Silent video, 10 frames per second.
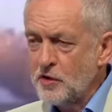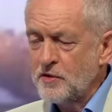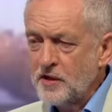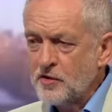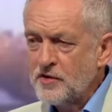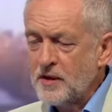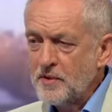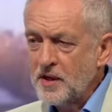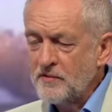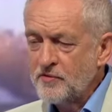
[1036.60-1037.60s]
totally condemn
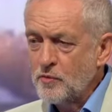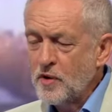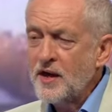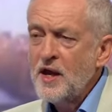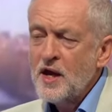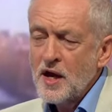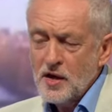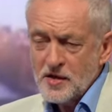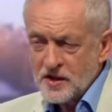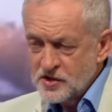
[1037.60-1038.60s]
it in every way,
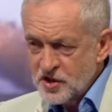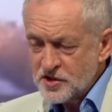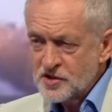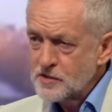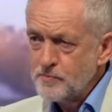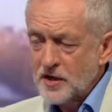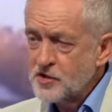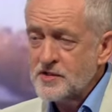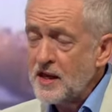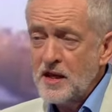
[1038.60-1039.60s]
as just as
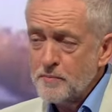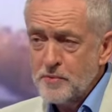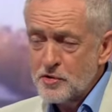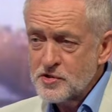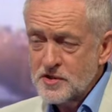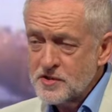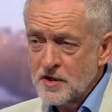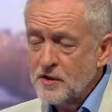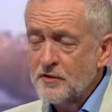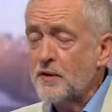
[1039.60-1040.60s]
much as any abuse that's
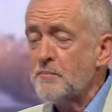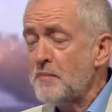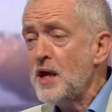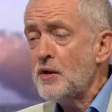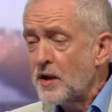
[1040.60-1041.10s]
hurled at me yes.